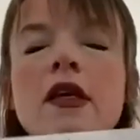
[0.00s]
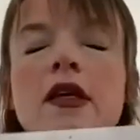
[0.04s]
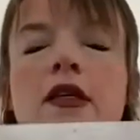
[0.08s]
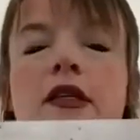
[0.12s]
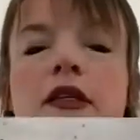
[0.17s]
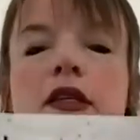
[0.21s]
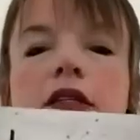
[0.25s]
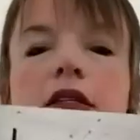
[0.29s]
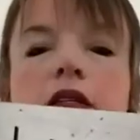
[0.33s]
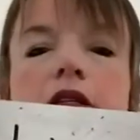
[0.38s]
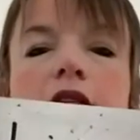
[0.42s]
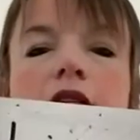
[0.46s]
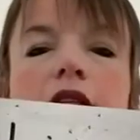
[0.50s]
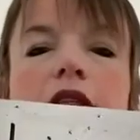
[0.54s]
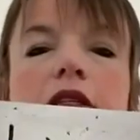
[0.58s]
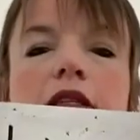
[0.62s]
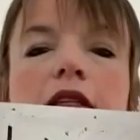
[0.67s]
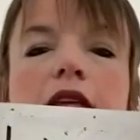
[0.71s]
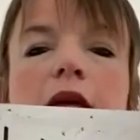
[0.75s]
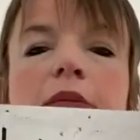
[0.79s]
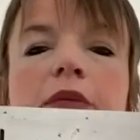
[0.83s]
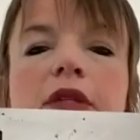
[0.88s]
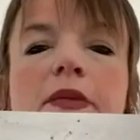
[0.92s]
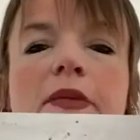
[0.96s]
Does it look the
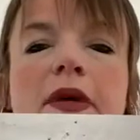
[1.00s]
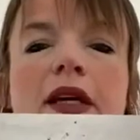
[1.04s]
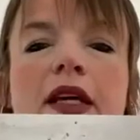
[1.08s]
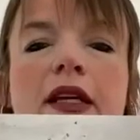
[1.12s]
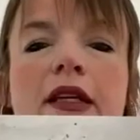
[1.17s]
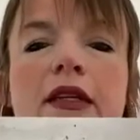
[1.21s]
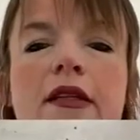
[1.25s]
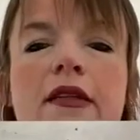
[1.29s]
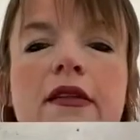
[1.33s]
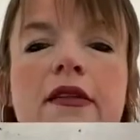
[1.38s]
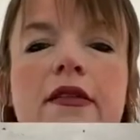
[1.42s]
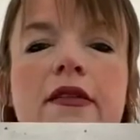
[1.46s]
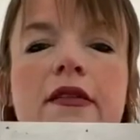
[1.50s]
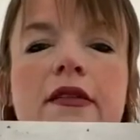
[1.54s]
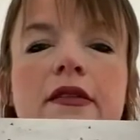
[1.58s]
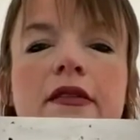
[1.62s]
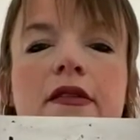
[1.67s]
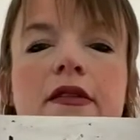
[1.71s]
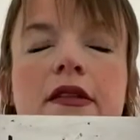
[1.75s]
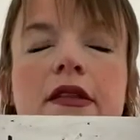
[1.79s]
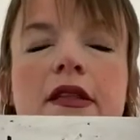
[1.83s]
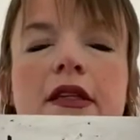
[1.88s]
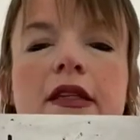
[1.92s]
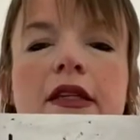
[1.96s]
same as mine?
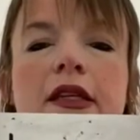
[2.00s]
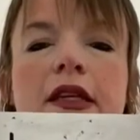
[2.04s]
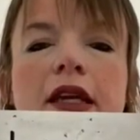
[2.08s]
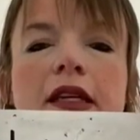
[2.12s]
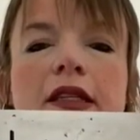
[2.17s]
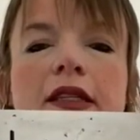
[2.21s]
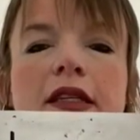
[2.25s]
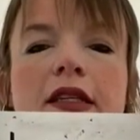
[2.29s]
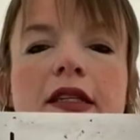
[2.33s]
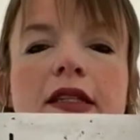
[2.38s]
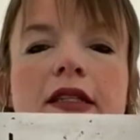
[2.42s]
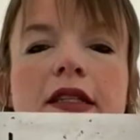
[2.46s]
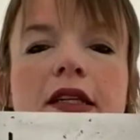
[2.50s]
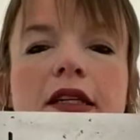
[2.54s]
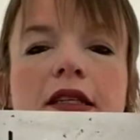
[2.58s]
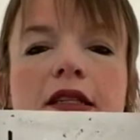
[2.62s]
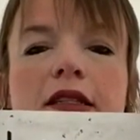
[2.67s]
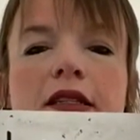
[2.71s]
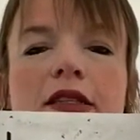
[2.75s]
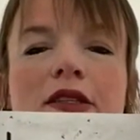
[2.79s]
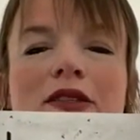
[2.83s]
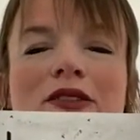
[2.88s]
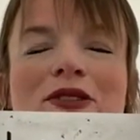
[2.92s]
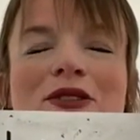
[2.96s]
Yes, it does.
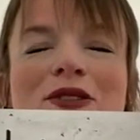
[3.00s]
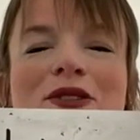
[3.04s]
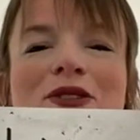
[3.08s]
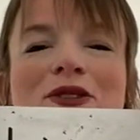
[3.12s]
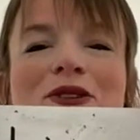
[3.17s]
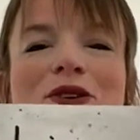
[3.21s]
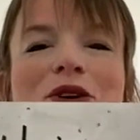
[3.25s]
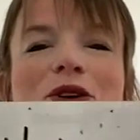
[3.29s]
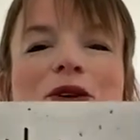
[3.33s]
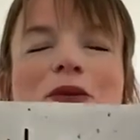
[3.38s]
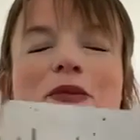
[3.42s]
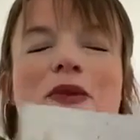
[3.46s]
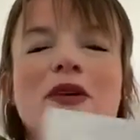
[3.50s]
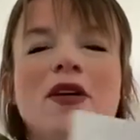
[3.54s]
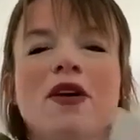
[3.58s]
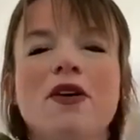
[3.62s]
Good job.